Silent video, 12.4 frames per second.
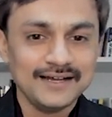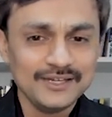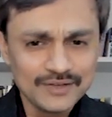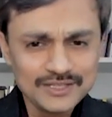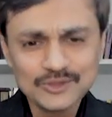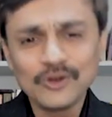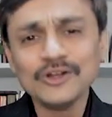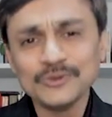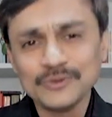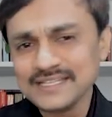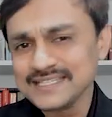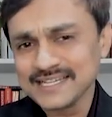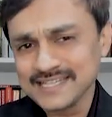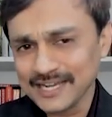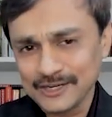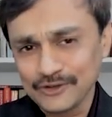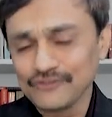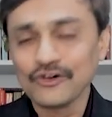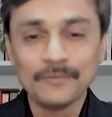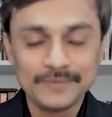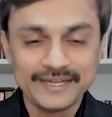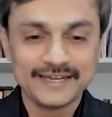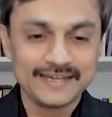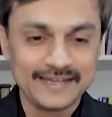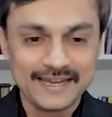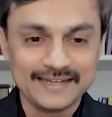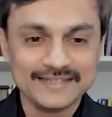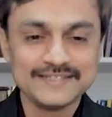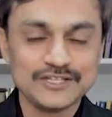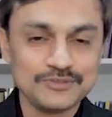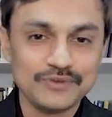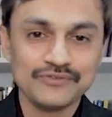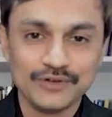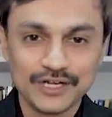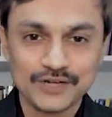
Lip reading: It was not doing such kind of complicated analysis before.